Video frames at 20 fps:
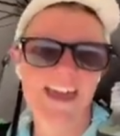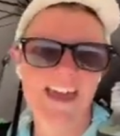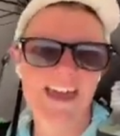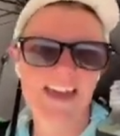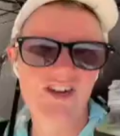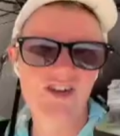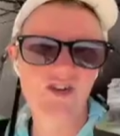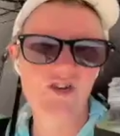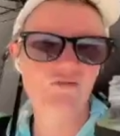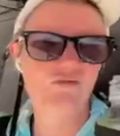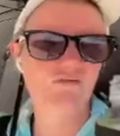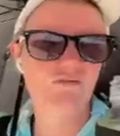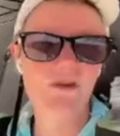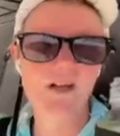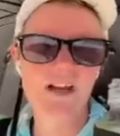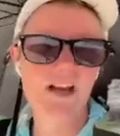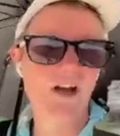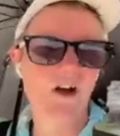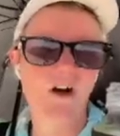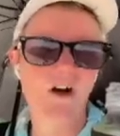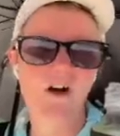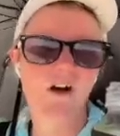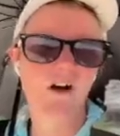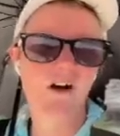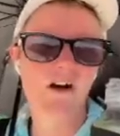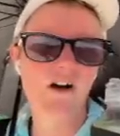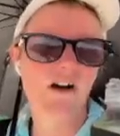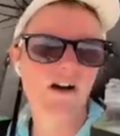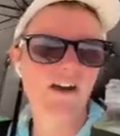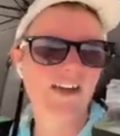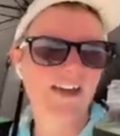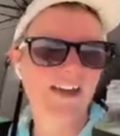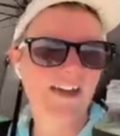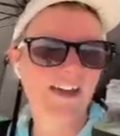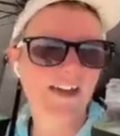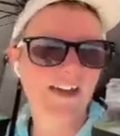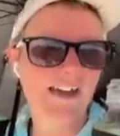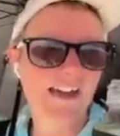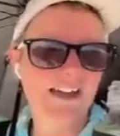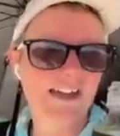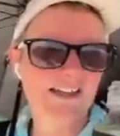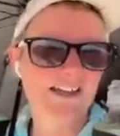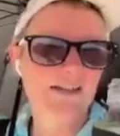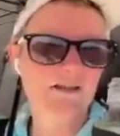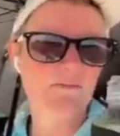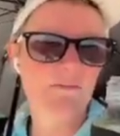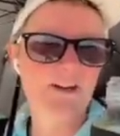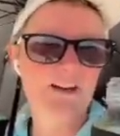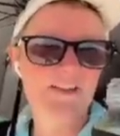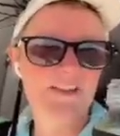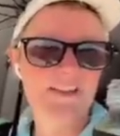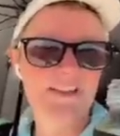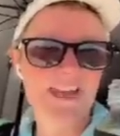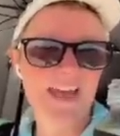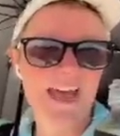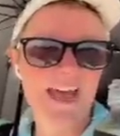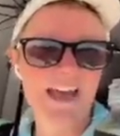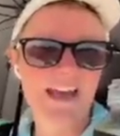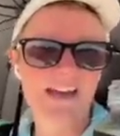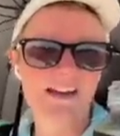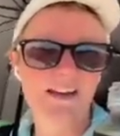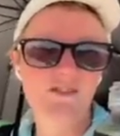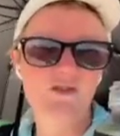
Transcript: it's just really hot. It's in the middle of the day.